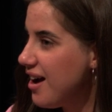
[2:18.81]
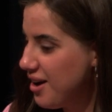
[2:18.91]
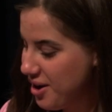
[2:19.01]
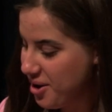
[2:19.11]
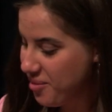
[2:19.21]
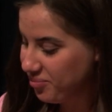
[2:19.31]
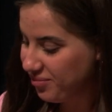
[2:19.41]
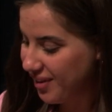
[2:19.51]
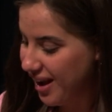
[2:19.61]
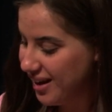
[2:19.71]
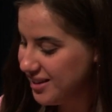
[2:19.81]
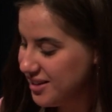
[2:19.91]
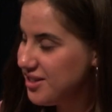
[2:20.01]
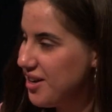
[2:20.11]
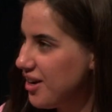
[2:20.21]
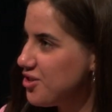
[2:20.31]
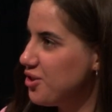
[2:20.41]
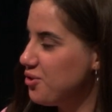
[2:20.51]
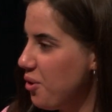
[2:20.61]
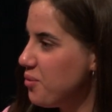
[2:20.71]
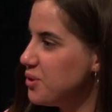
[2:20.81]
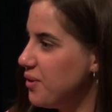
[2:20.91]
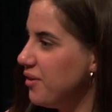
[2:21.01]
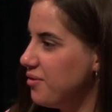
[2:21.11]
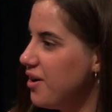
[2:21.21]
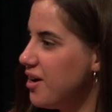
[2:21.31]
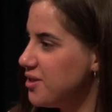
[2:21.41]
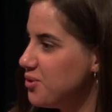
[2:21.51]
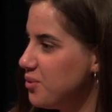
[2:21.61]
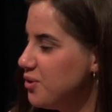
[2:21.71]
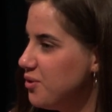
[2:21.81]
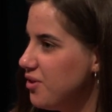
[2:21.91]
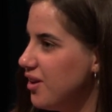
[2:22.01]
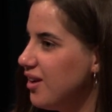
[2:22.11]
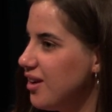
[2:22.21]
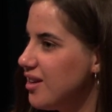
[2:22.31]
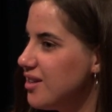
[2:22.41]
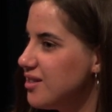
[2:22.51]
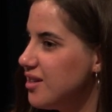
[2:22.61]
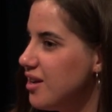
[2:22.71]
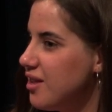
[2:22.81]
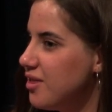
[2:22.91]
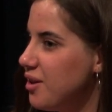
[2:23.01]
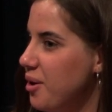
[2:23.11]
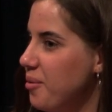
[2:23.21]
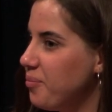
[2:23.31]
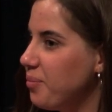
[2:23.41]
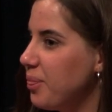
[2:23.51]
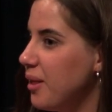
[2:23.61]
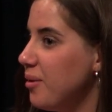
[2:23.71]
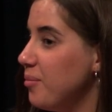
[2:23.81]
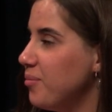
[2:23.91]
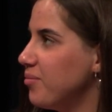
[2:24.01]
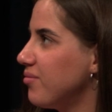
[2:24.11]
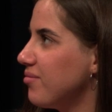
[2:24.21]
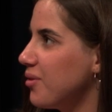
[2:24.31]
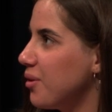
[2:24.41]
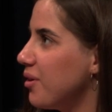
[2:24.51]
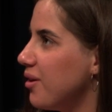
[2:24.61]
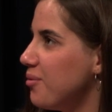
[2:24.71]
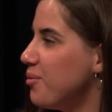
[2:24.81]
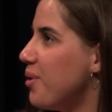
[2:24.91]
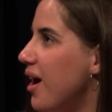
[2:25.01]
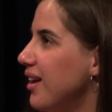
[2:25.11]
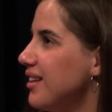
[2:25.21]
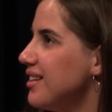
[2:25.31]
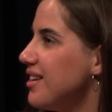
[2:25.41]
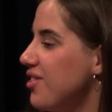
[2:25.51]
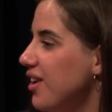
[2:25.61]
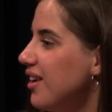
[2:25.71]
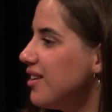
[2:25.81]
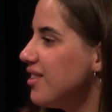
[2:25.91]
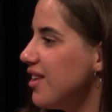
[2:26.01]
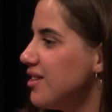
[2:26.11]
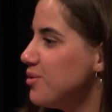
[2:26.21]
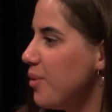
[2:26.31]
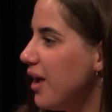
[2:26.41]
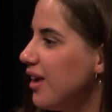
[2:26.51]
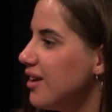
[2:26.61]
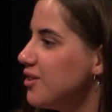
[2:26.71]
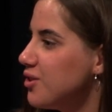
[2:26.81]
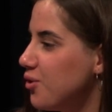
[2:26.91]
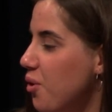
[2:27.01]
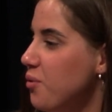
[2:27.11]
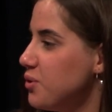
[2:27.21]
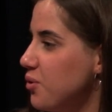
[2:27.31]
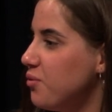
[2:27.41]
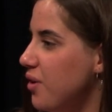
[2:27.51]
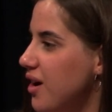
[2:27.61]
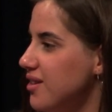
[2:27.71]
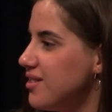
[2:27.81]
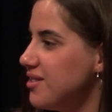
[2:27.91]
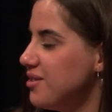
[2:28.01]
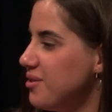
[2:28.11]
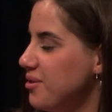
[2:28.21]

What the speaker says: and it actually grows very fast. What do you think is the one thing that make it grow so fast?